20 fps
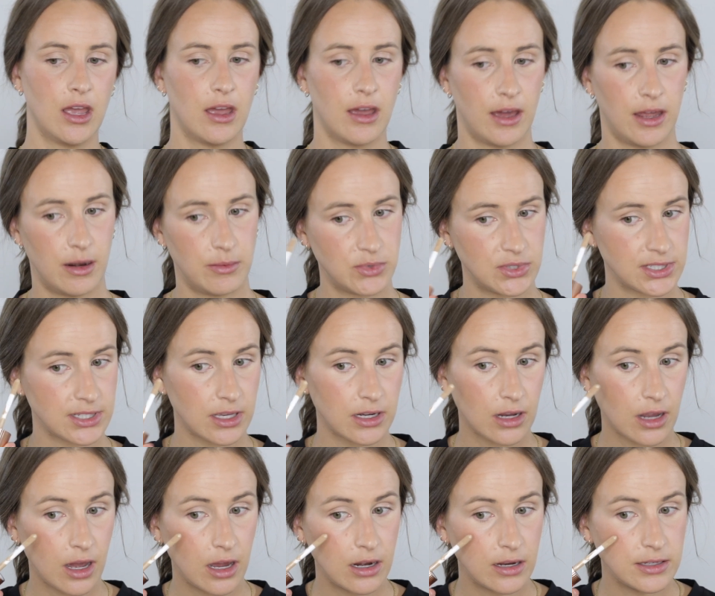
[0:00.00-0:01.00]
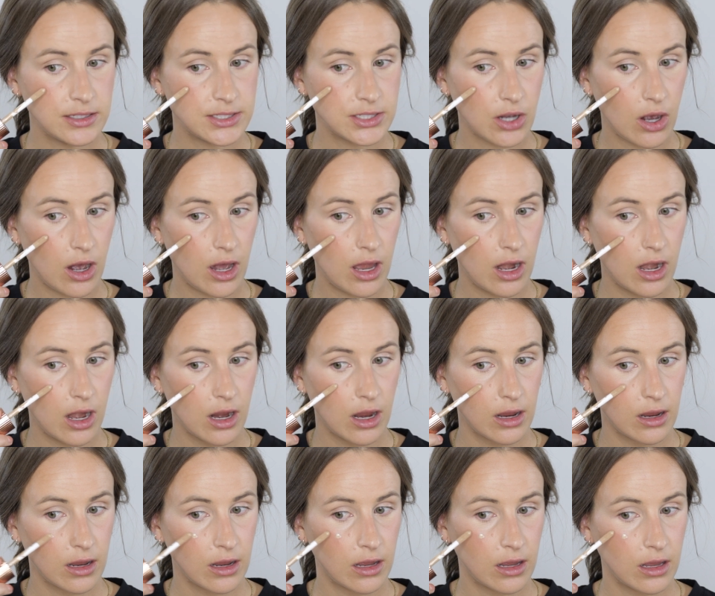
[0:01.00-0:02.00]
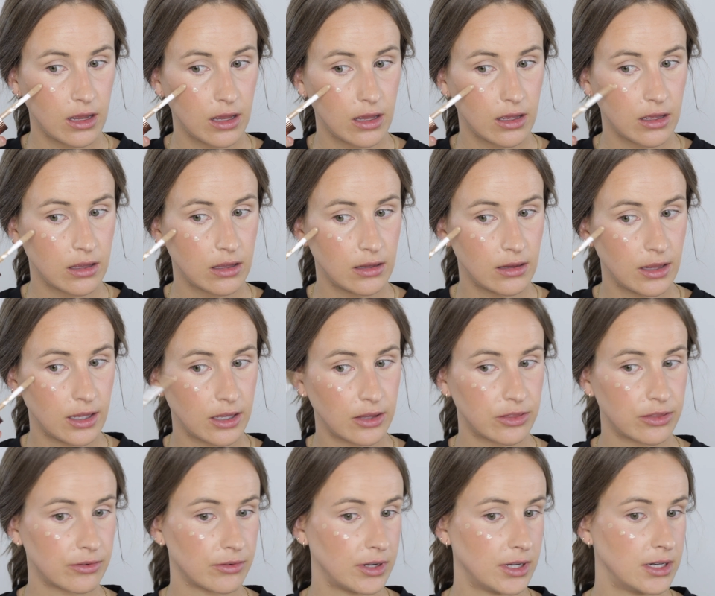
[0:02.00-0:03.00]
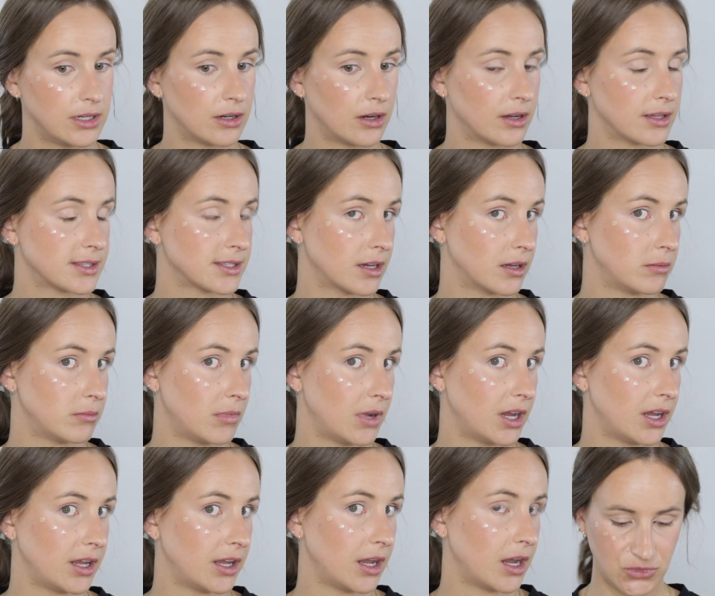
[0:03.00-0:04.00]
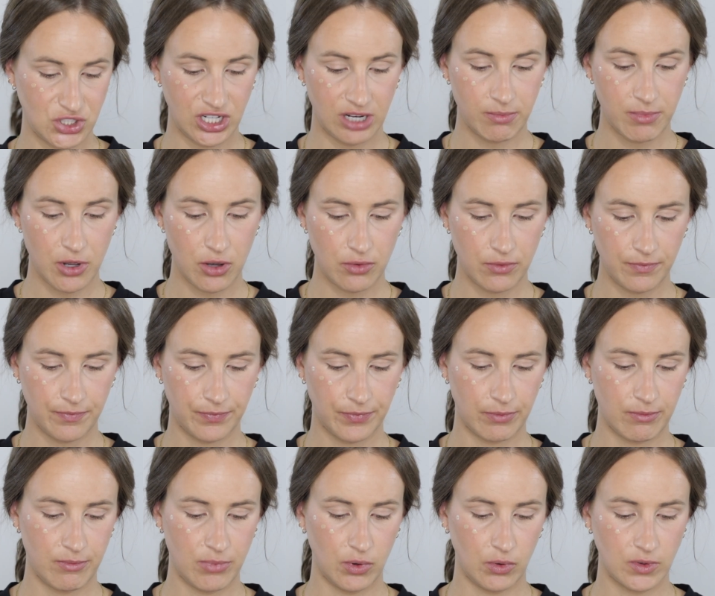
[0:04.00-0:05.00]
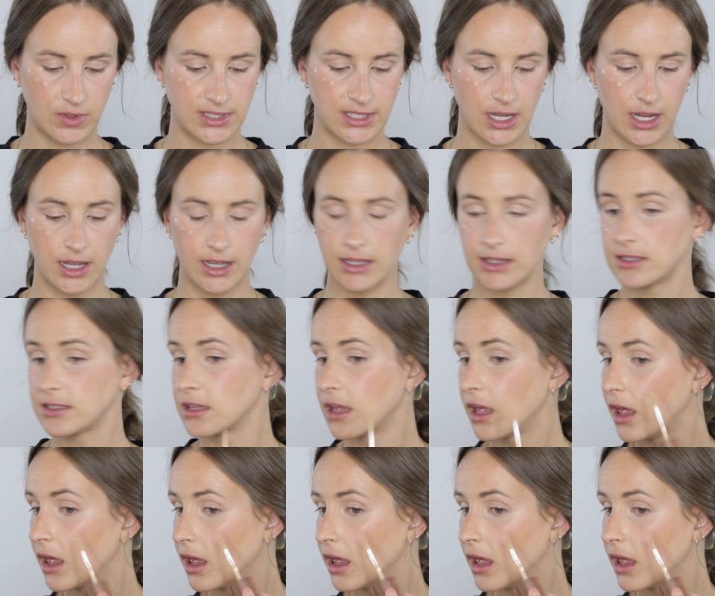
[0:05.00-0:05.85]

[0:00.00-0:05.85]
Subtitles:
And I'm just gonna kind of dot like 3 dots on my cheekbone, both sides.